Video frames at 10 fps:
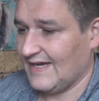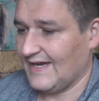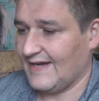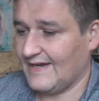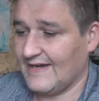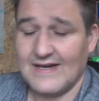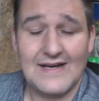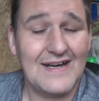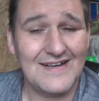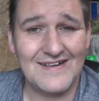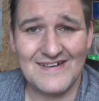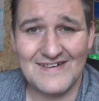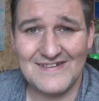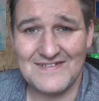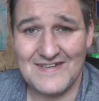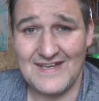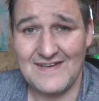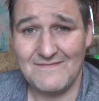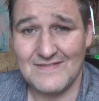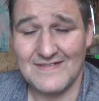
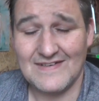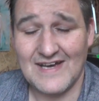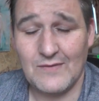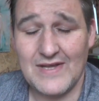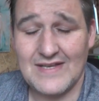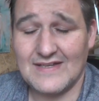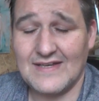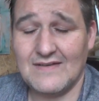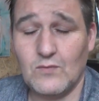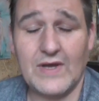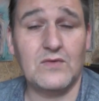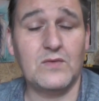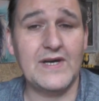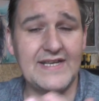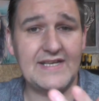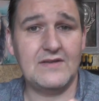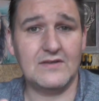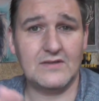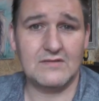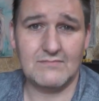Today I went and, well, what I did
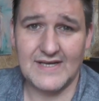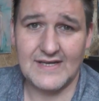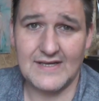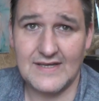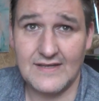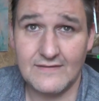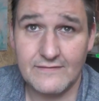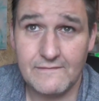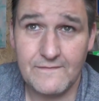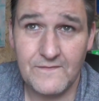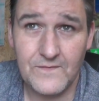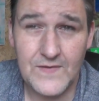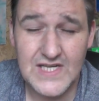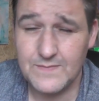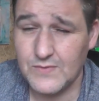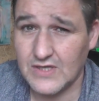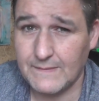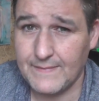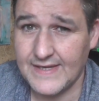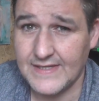on my
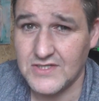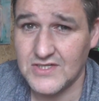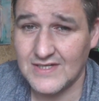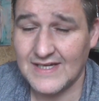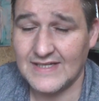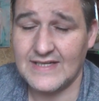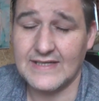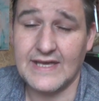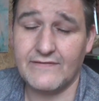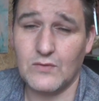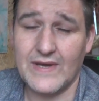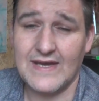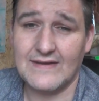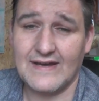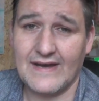Facebook page, I did a giveaway.